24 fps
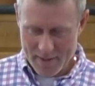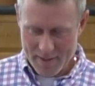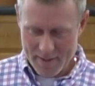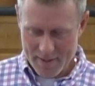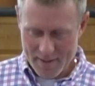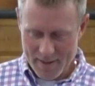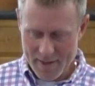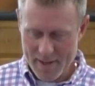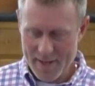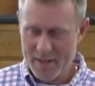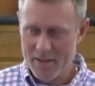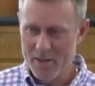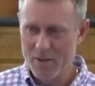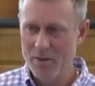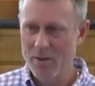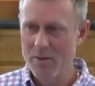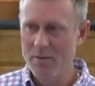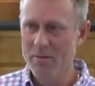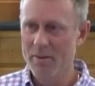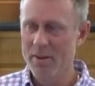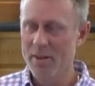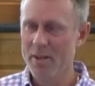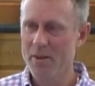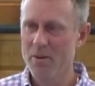he could
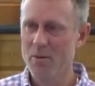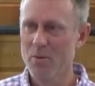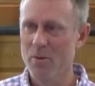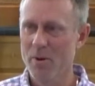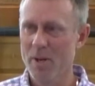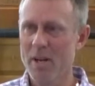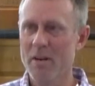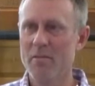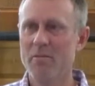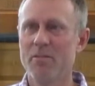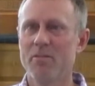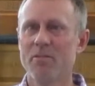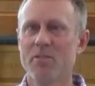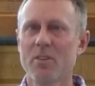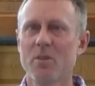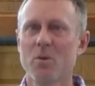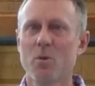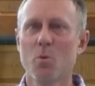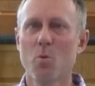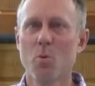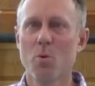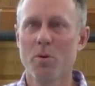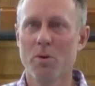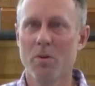have healed every single
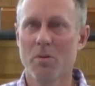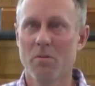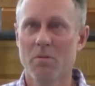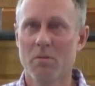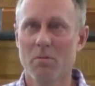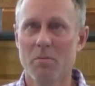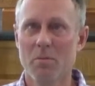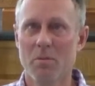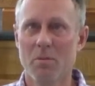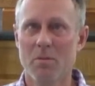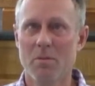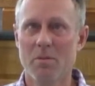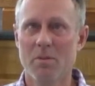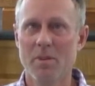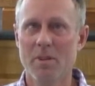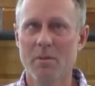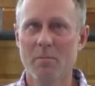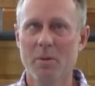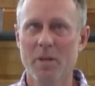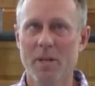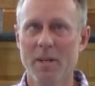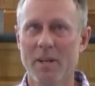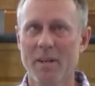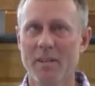one of them.
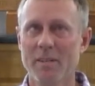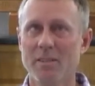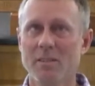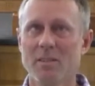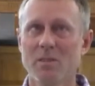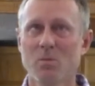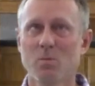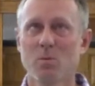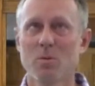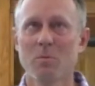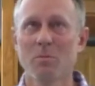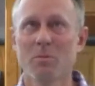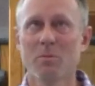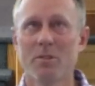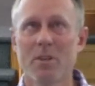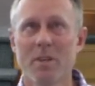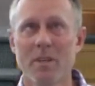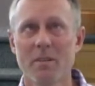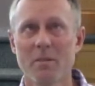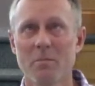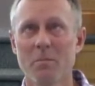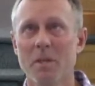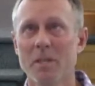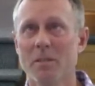And this is where I'm trying
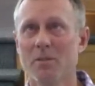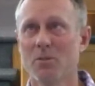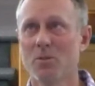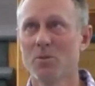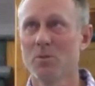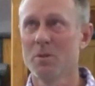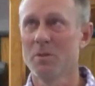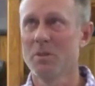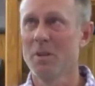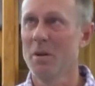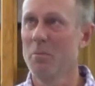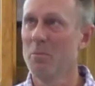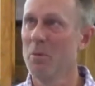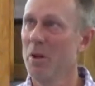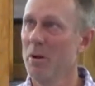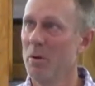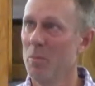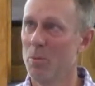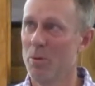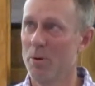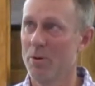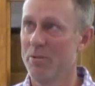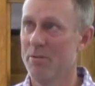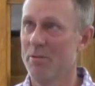to make sure I'm not a
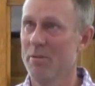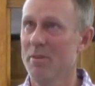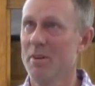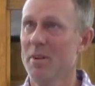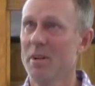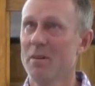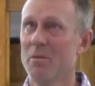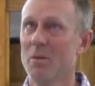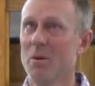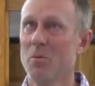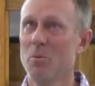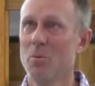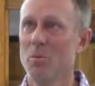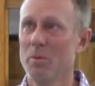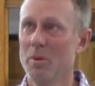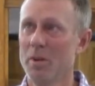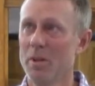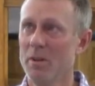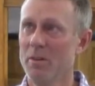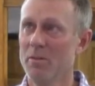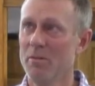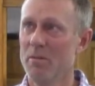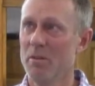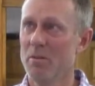preacher, and I don't want to get
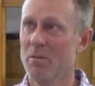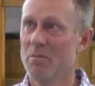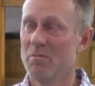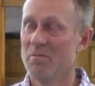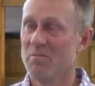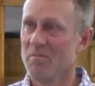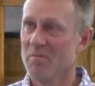this wrong.